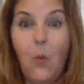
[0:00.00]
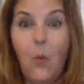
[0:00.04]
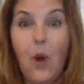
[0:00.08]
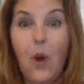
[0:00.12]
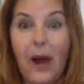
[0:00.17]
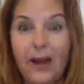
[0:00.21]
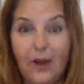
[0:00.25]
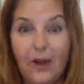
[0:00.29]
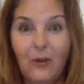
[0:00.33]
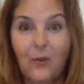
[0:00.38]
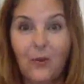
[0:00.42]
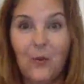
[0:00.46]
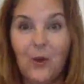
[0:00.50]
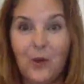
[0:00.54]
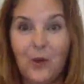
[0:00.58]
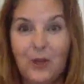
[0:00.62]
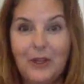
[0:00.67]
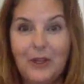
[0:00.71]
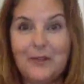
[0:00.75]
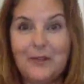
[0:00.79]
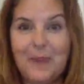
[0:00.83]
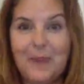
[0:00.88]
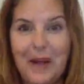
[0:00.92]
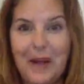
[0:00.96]
wild
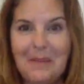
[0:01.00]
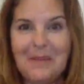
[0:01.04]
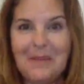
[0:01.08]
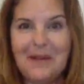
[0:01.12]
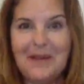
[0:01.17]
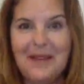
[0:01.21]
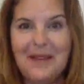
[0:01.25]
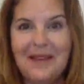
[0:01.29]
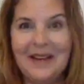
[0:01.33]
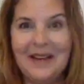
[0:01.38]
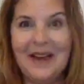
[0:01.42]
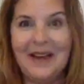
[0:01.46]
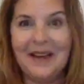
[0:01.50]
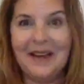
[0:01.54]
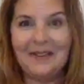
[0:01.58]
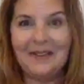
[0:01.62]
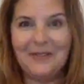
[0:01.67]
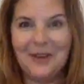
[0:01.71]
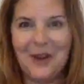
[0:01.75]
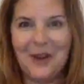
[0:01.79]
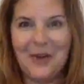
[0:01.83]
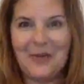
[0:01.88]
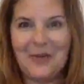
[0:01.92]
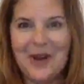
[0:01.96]
words popping in out
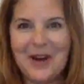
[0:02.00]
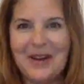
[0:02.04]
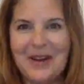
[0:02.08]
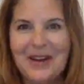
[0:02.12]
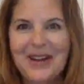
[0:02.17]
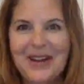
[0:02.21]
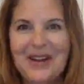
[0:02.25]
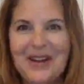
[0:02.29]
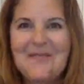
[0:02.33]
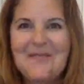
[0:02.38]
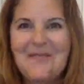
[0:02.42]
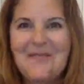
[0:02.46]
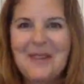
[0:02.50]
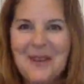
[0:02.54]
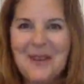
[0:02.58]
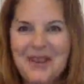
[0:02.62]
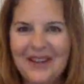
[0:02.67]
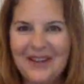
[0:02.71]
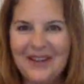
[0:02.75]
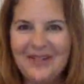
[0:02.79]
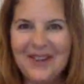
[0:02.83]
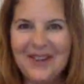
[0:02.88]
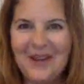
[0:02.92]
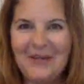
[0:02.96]
of nowhere. We'll
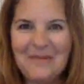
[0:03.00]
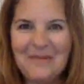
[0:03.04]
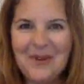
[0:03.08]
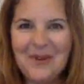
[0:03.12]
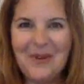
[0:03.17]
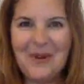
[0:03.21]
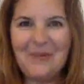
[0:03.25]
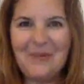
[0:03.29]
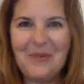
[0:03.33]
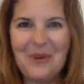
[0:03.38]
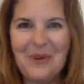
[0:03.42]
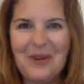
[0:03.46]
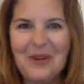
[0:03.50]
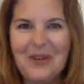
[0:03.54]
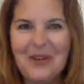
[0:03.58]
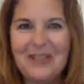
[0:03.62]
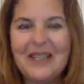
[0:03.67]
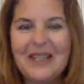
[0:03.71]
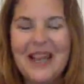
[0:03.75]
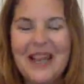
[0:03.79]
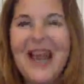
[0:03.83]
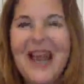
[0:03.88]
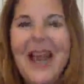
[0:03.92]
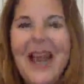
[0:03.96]
give them your
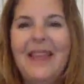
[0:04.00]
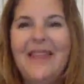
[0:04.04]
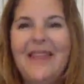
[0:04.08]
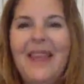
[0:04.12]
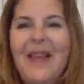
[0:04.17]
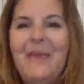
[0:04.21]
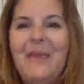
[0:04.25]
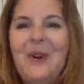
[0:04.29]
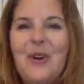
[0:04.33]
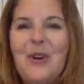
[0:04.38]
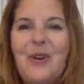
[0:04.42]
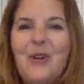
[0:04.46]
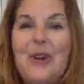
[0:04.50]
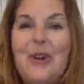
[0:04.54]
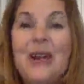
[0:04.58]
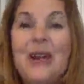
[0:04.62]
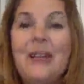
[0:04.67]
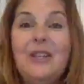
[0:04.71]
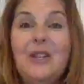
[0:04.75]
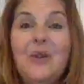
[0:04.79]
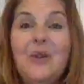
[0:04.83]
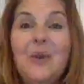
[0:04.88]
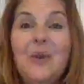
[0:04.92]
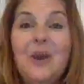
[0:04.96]
words and they will
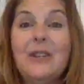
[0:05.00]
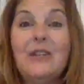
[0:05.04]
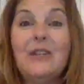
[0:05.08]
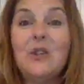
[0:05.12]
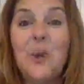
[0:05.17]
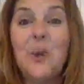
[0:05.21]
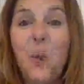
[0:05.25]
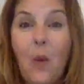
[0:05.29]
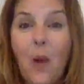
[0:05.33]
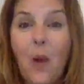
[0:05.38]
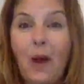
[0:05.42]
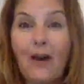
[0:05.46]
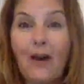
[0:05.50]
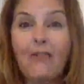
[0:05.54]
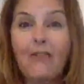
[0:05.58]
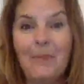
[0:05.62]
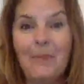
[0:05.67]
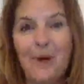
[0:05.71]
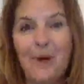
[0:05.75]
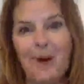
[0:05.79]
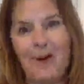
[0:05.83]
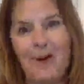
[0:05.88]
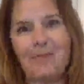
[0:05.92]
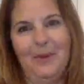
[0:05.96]
create you a
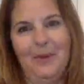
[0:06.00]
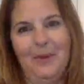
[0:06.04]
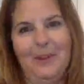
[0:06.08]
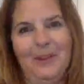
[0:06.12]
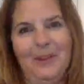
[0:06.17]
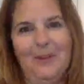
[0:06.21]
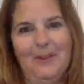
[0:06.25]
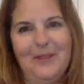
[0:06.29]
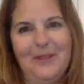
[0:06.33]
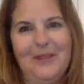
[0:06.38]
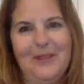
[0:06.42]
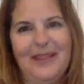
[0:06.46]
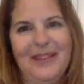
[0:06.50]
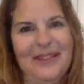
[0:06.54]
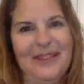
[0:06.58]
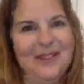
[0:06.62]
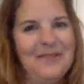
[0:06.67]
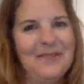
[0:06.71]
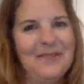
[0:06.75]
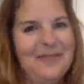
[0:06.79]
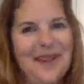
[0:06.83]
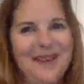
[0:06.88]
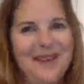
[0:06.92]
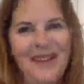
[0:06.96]
12 bar blues and
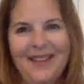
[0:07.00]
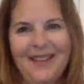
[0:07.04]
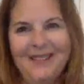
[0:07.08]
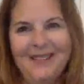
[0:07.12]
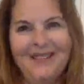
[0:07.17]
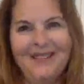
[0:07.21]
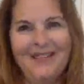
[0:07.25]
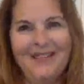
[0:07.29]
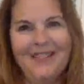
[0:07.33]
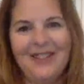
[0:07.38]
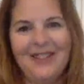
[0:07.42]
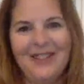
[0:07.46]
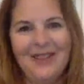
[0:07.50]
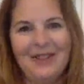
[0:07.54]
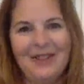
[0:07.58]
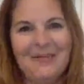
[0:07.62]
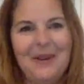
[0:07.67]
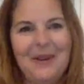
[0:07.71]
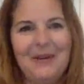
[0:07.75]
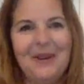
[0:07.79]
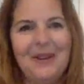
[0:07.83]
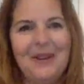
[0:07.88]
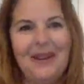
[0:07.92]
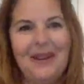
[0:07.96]
it'll be all original.
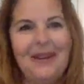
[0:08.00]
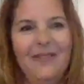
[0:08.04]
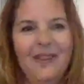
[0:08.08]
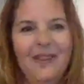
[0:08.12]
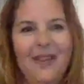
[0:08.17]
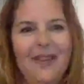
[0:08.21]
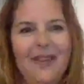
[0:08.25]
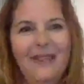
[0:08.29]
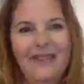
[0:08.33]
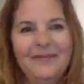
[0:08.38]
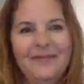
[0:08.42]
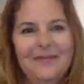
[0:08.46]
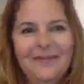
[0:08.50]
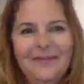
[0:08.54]
It'll be really fun.